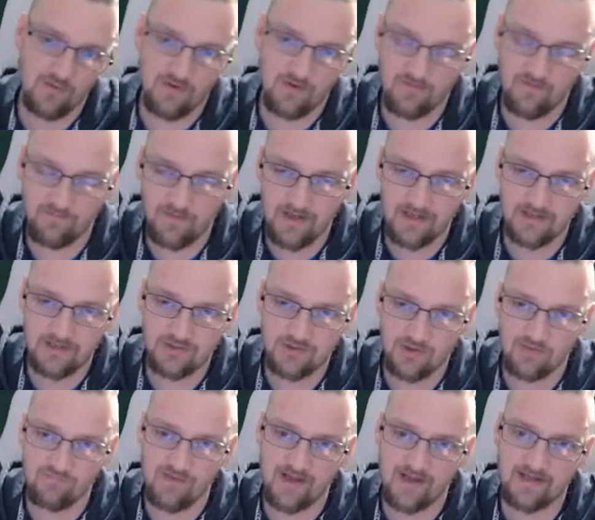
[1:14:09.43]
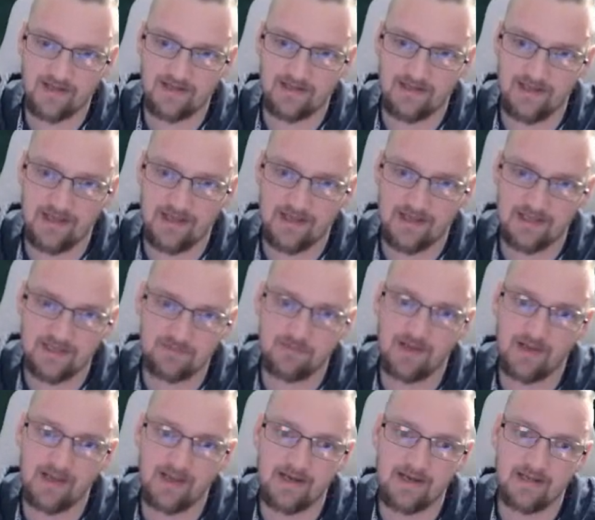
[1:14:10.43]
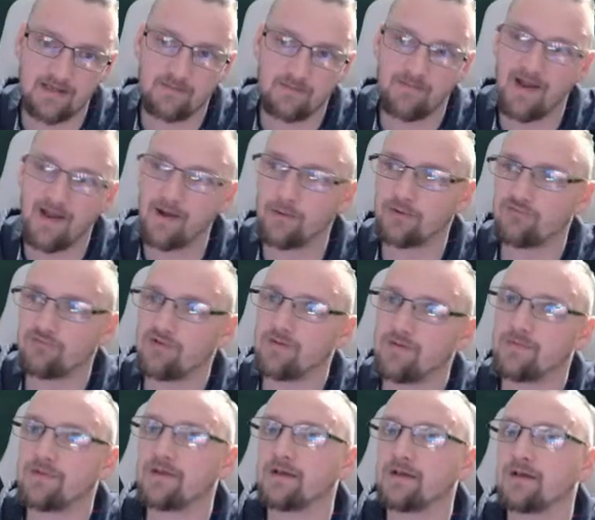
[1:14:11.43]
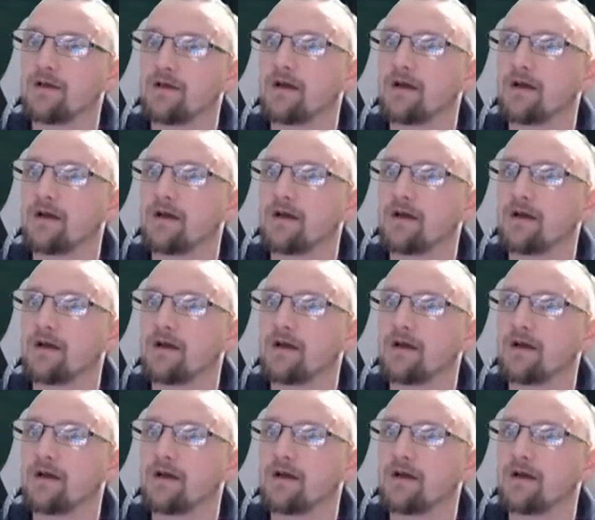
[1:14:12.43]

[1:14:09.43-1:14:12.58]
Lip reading: of me directly explaining the power creep thing.